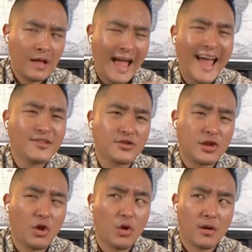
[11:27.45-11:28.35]
Ask
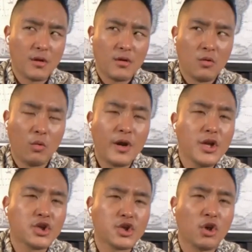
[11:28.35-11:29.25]
the Lord. What
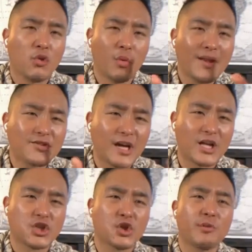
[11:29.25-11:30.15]
is, you? what is
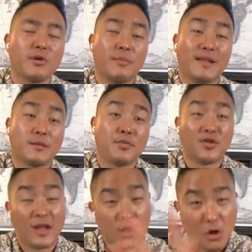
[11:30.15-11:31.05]
God showing you about the
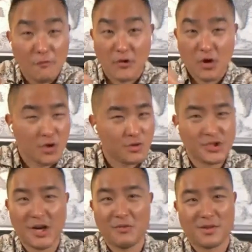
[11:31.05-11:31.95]
person? And go for it. Go
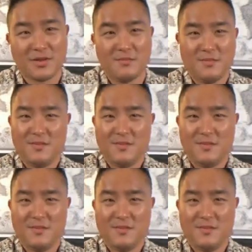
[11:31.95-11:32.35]
share with them.